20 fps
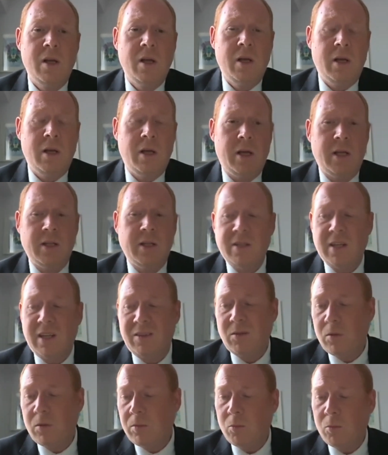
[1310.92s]
It's a,
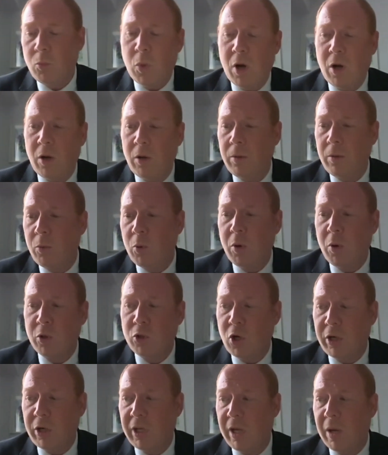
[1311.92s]
well, we were
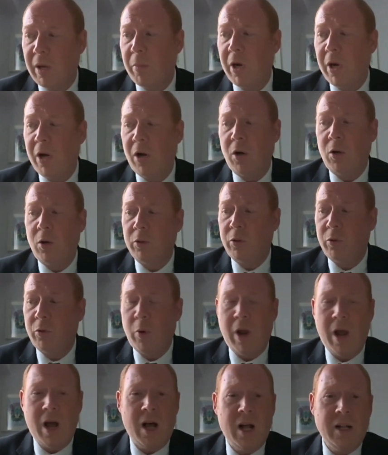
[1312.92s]
talking about
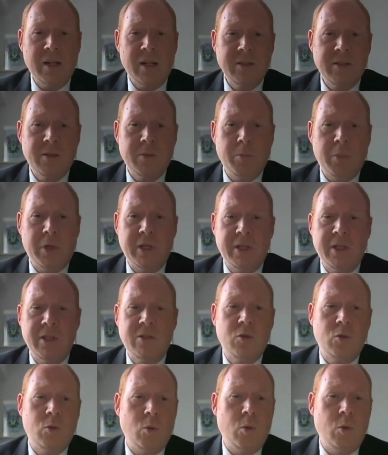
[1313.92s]
reals, but
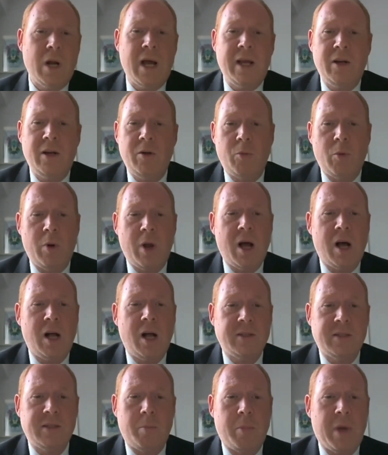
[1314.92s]
it's 290
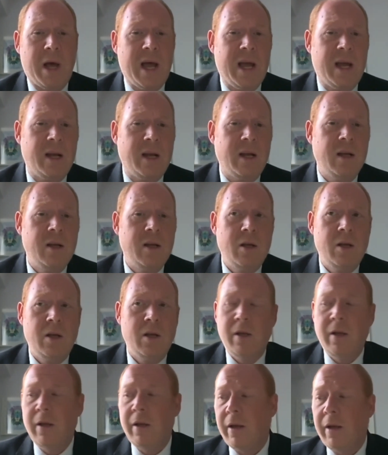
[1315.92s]
reals a bag.
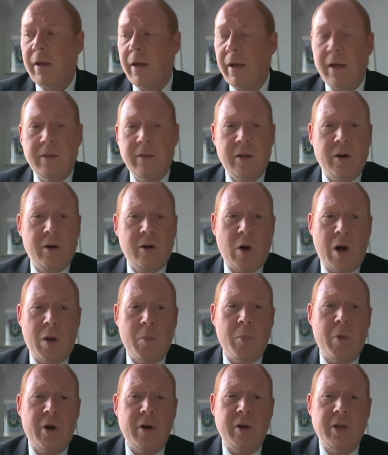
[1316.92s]
Their
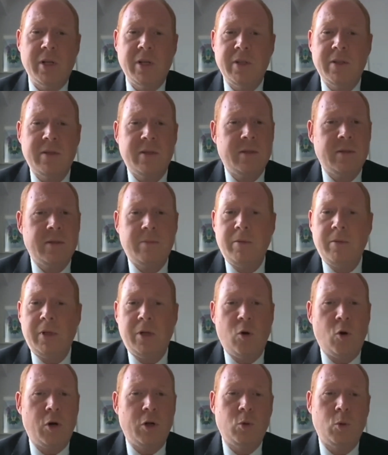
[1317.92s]
cranberry, it's,
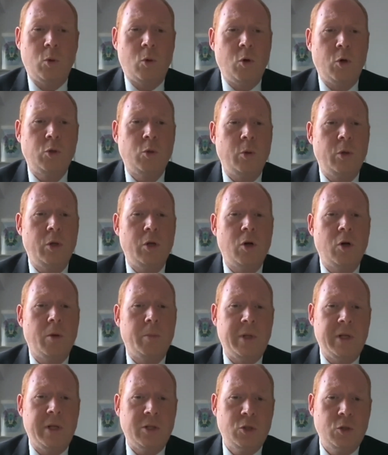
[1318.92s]
in order to go to
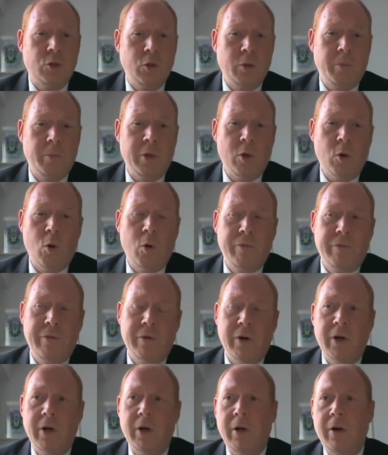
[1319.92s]
Europe, they should be
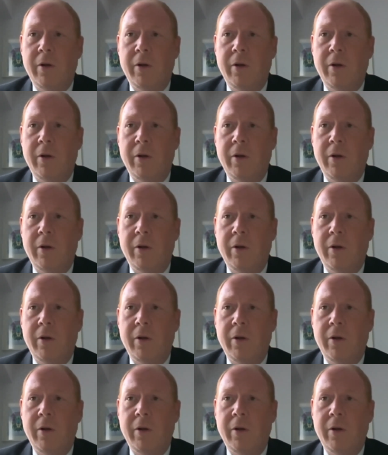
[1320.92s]
over